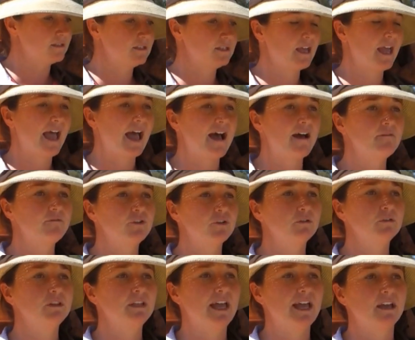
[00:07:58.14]
to have
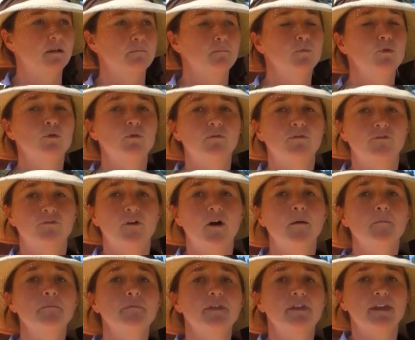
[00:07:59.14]
your leg move
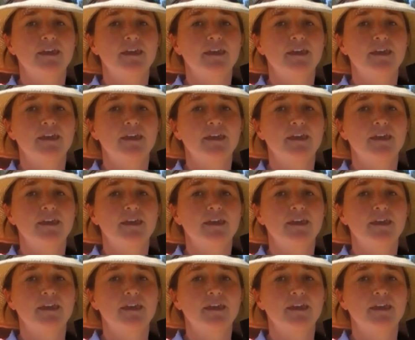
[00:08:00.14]
from the